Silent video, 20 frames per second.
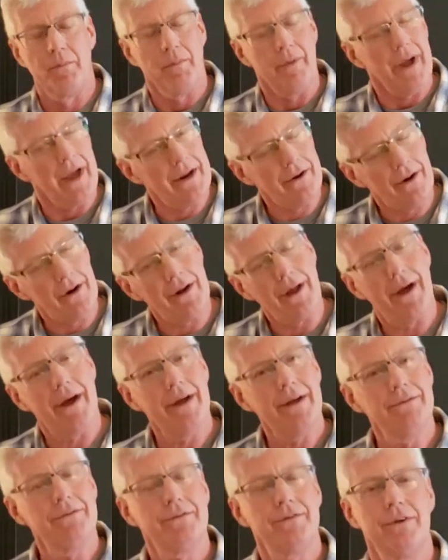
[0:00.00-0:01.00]
And our
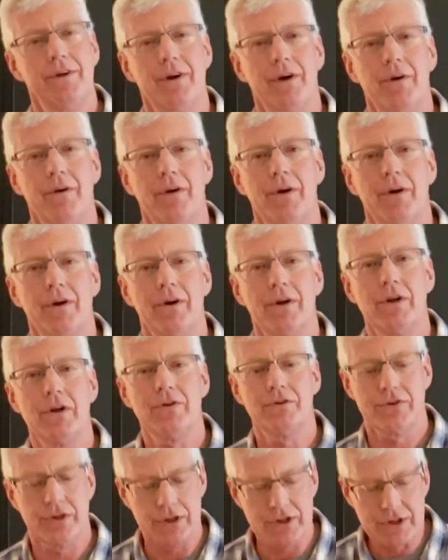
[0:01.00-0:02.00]
lives, are
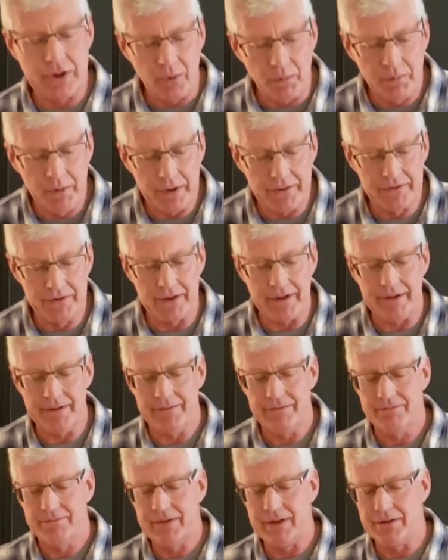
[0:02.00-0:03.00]
usually so busy.
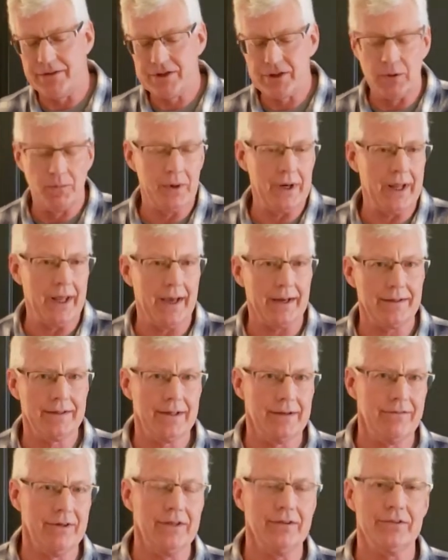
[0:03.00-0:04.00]
There's so many
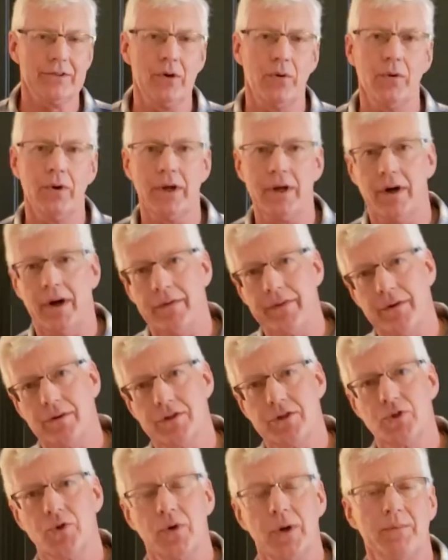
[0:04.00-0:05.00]
activities going on. There's
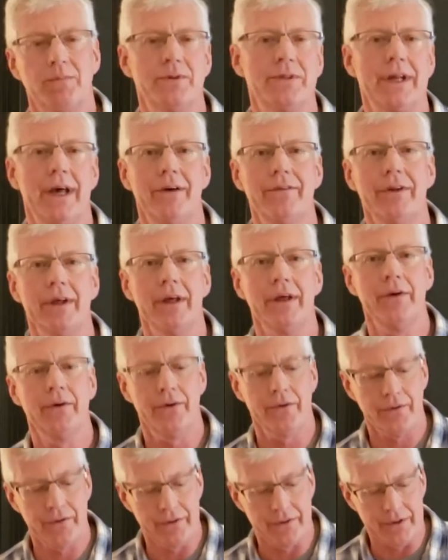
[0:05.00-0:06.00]
trips down the
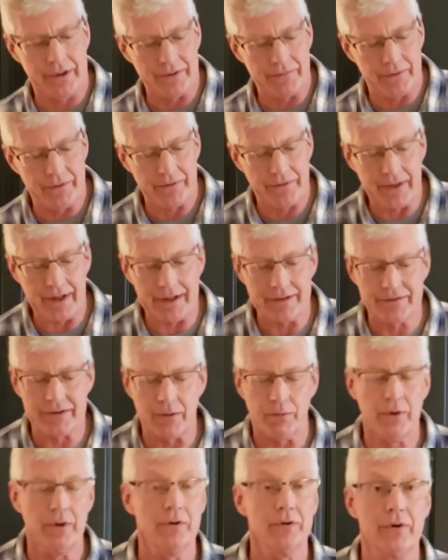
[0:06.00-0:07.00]
hill. There are different things that
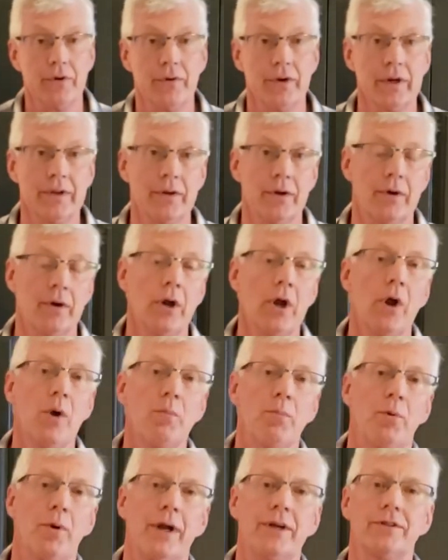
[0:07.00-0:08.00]
we're doing. There are
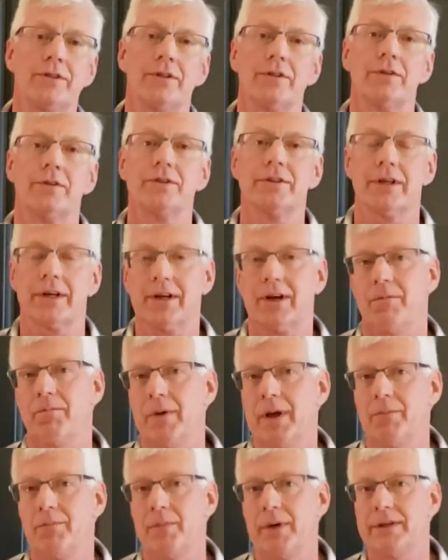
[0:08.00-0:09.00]
pressures and
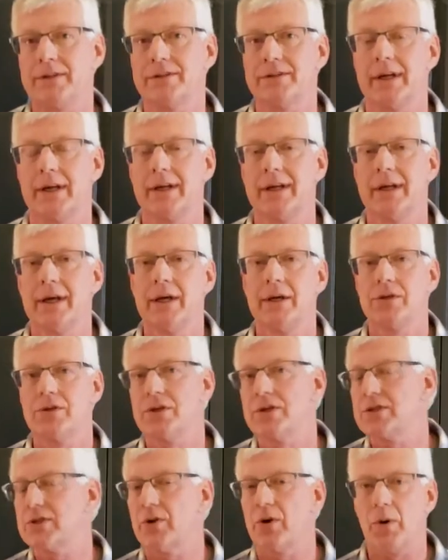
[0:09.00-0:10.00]
commitments that
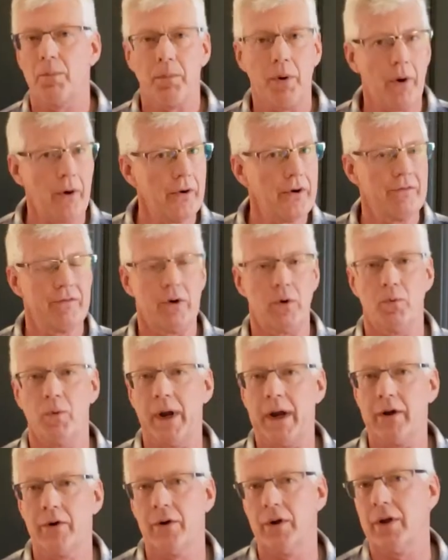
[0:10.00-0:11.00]
just are a part of our
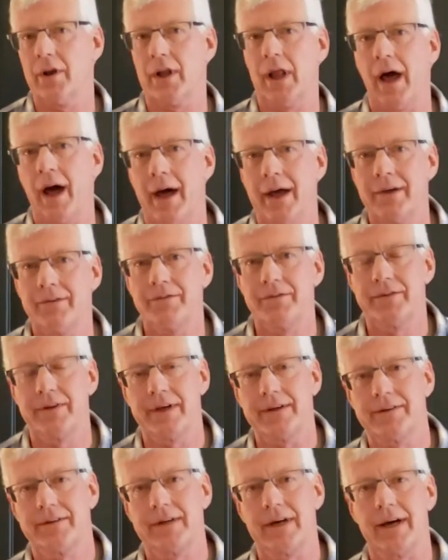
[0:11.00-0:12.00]
regular lives
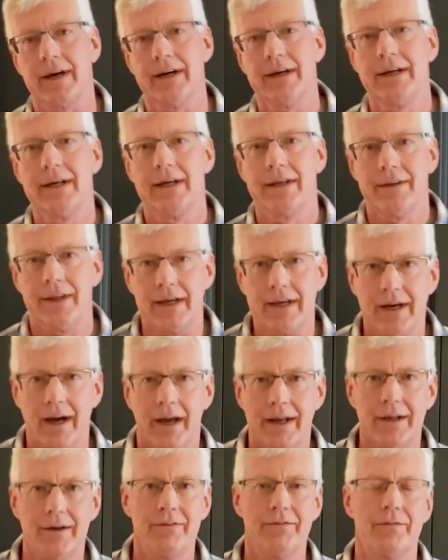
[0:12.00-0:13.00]
that
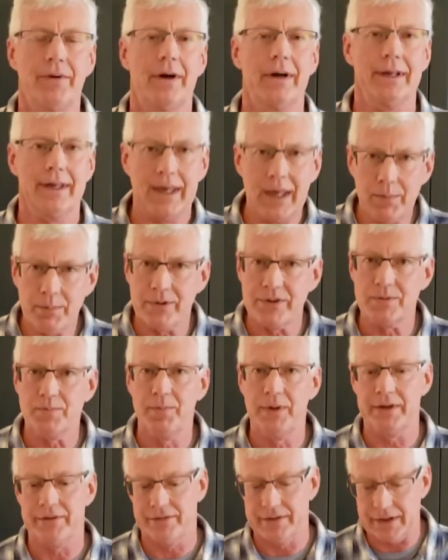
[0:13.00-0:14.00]
kind of keep us
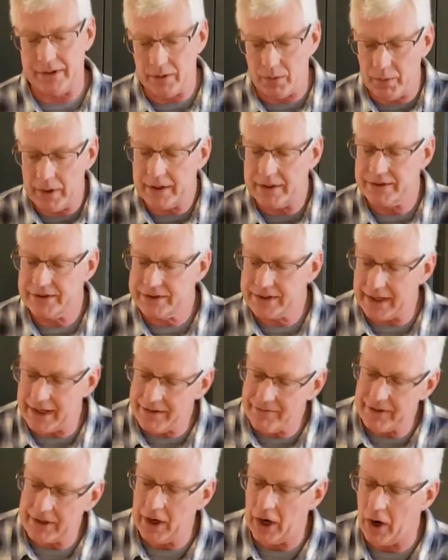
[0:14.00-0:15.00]
busy, or we could say
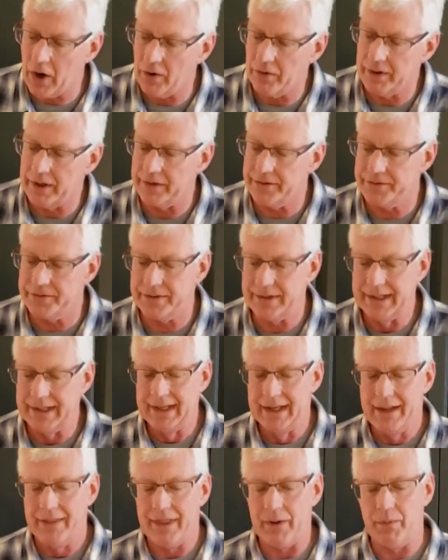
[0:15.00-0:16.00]
even own us,
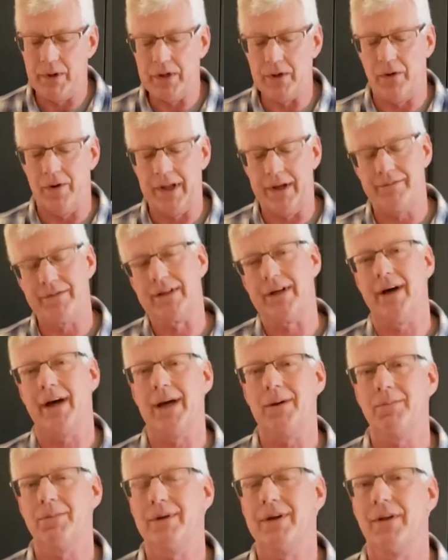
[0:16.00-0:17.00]
that we don't have
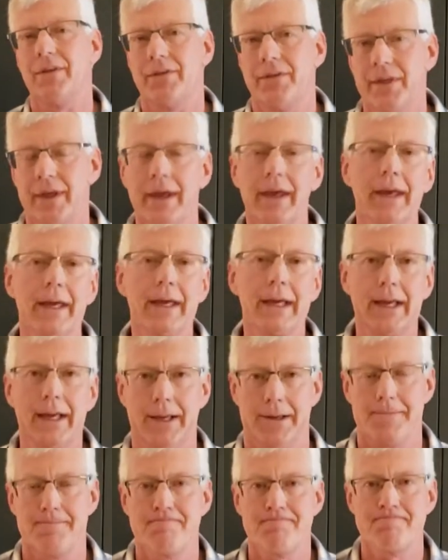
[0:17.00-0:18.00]
time to think.
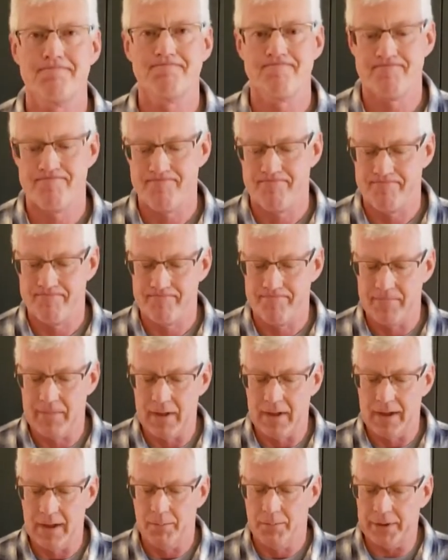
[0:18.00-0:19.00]

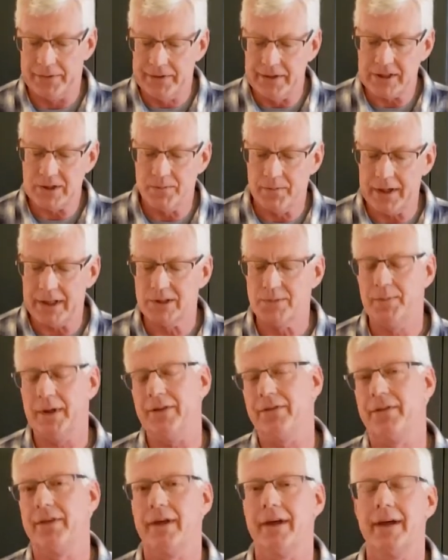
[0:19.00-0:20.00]
But this makes me
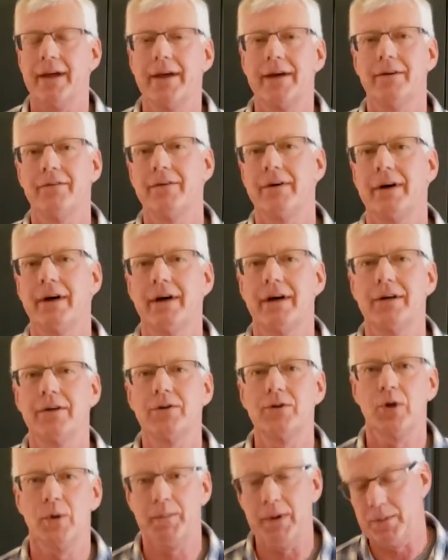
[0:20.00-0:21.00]
think of a
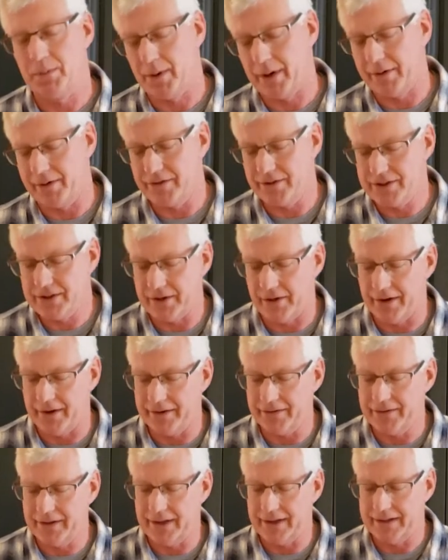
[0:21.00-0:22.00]
Doobie Brothers
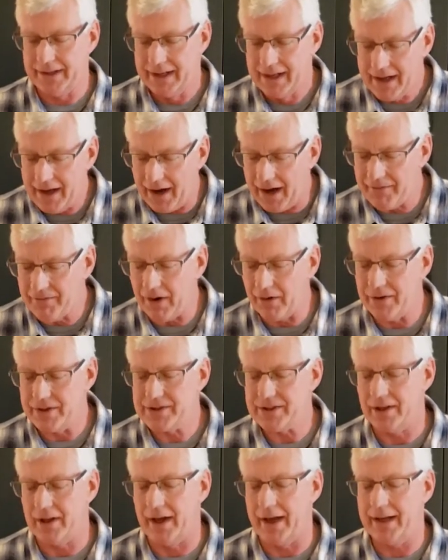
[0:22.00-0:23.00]
song that I've always
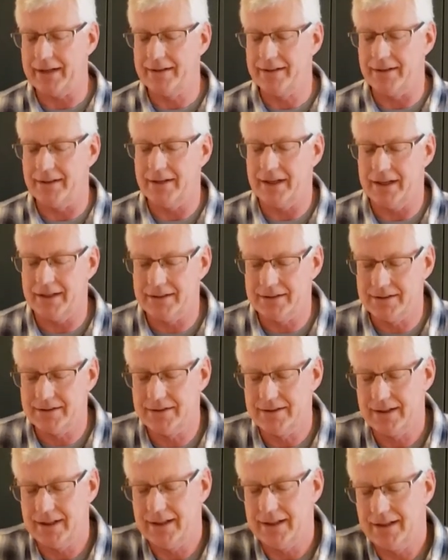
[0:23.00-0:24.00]
liked. It
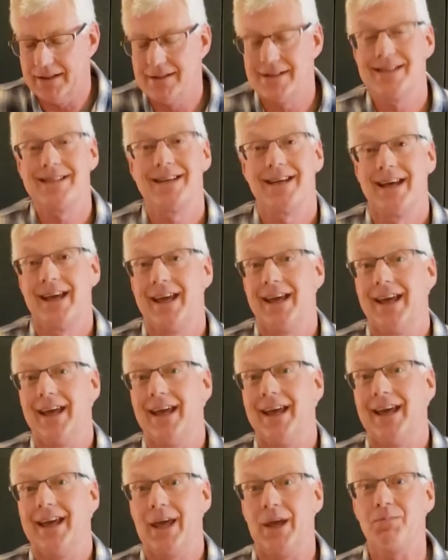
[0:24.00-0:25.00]

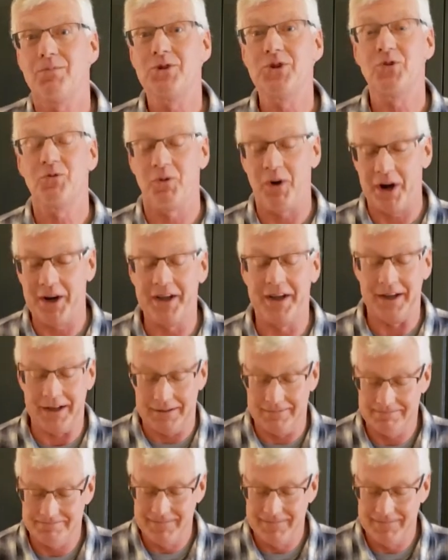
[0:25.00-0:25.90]
keeps you running.